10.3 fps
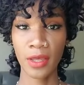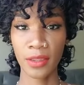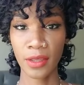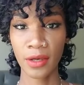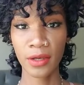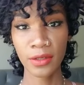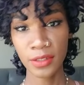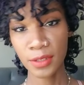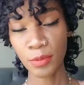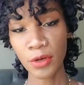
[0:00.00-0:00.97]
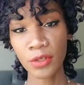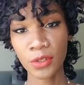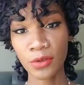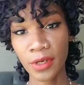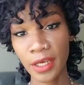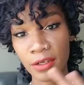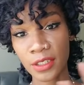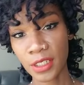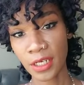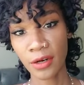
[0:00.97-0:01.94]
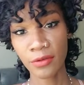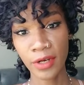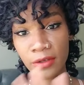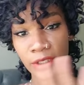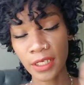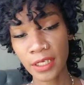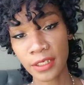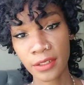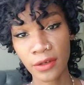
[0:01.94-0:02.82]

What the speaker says: the spiritual energy around it.